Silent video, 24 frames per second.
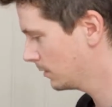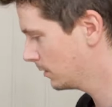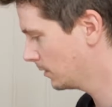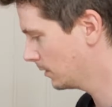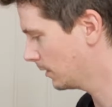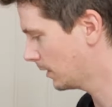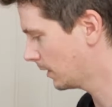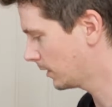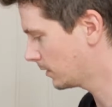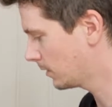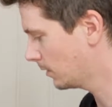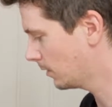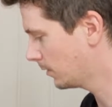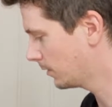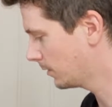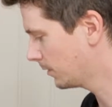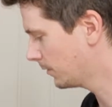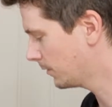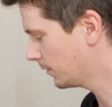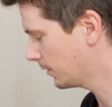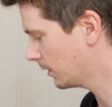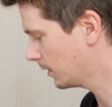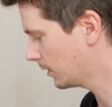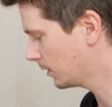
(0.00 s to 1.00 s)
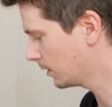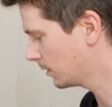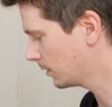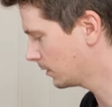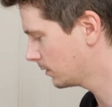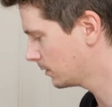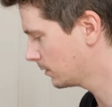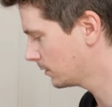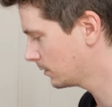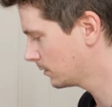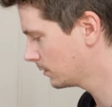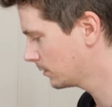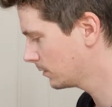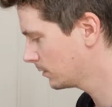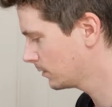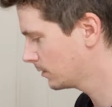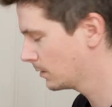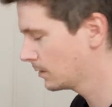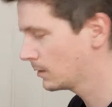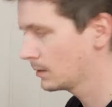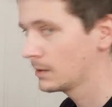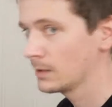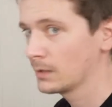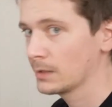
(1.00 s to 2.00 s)
Like, the only thing,
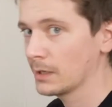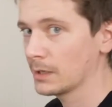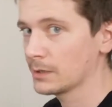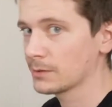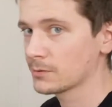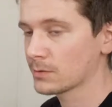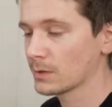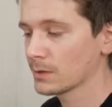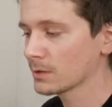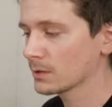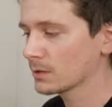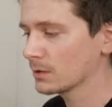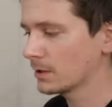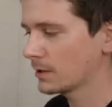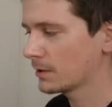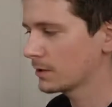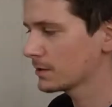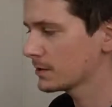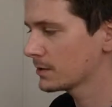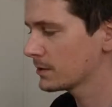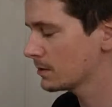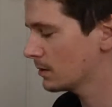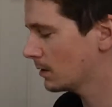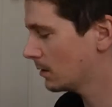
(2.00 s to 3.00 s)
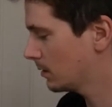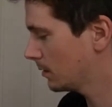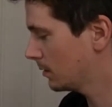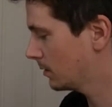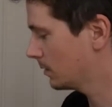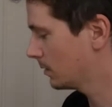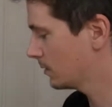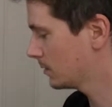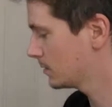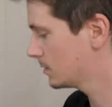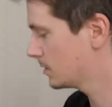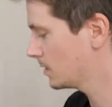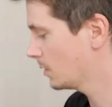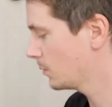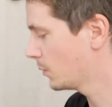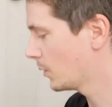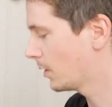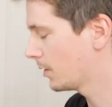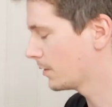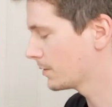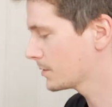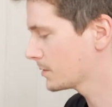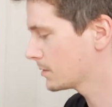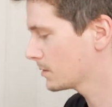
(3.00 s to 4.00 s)
I tried to clear
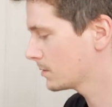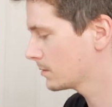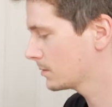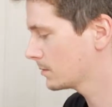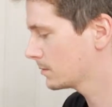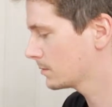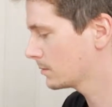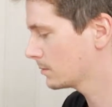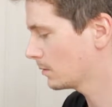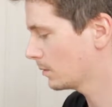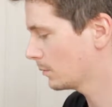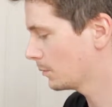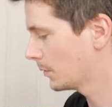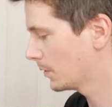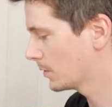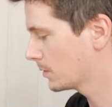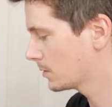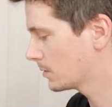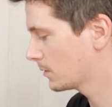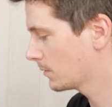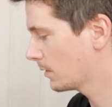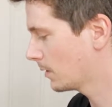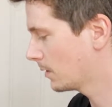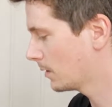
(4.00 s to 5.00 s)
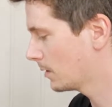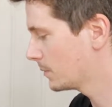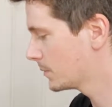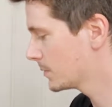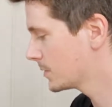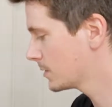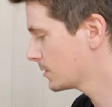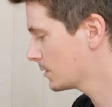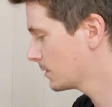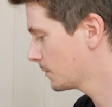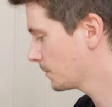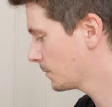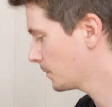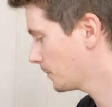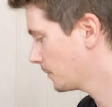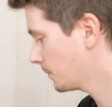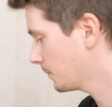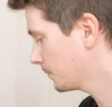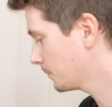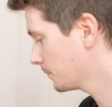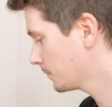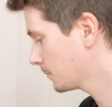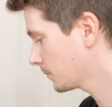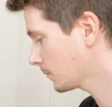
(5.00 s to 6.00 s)
CMOS a bunch of times
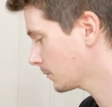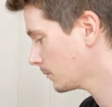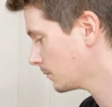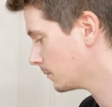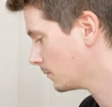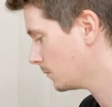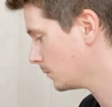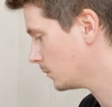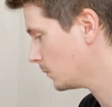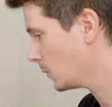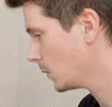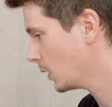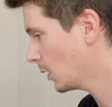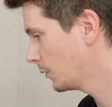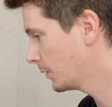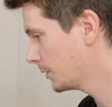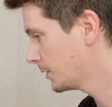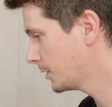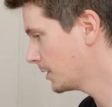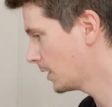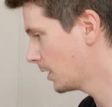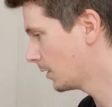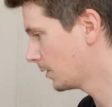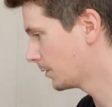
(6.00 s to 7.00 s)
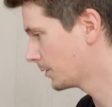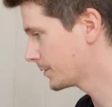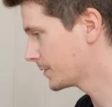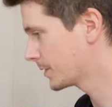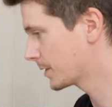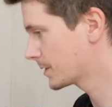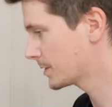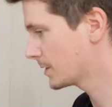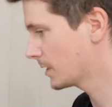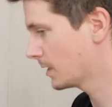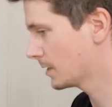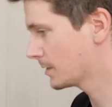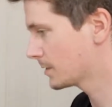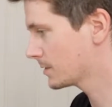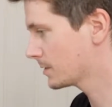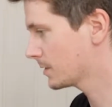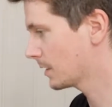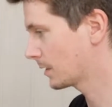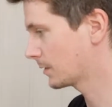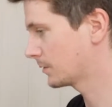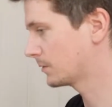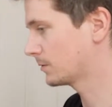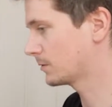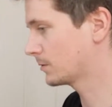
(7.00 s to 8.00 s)
with no success.
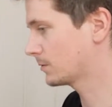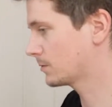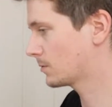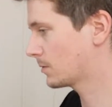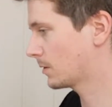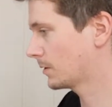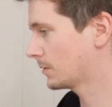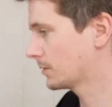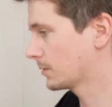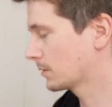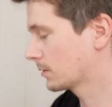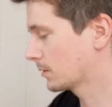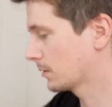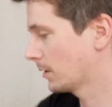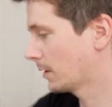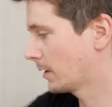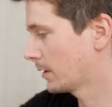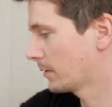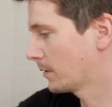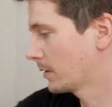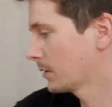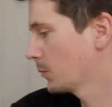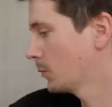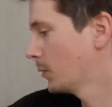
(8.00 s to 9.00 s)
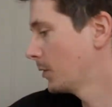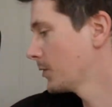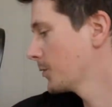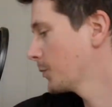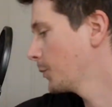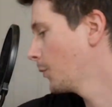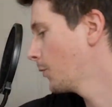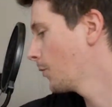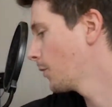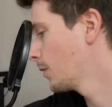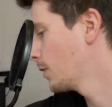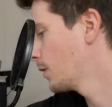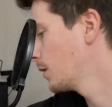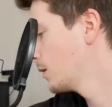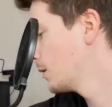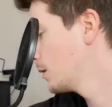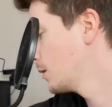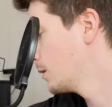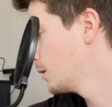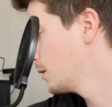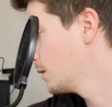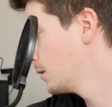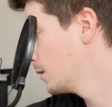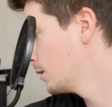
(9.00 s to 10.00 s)
I can try to clear it once more
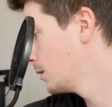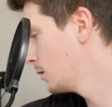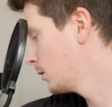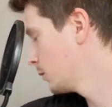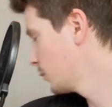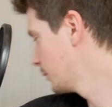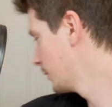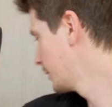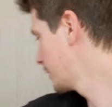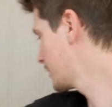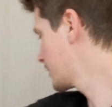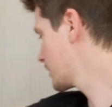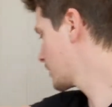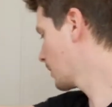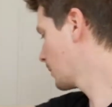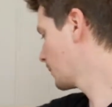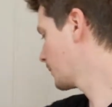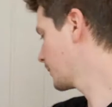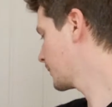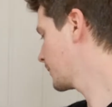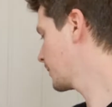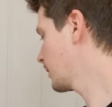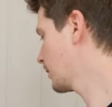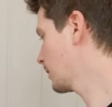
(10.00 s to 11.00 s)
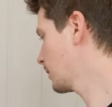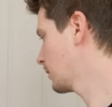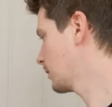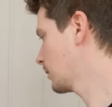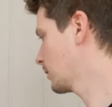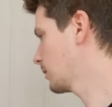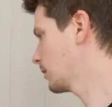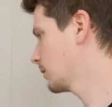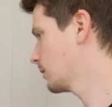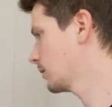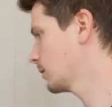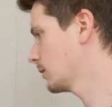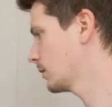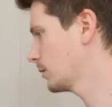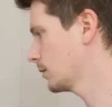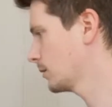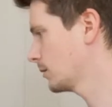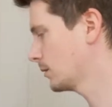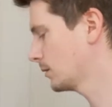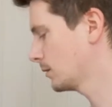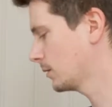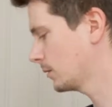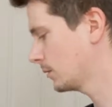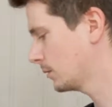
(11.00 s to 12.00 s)
with
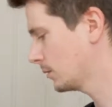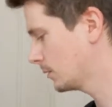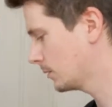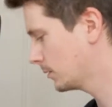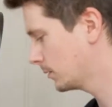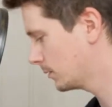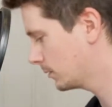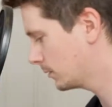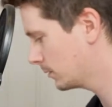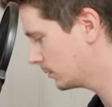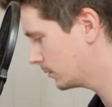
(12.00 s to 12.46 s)
something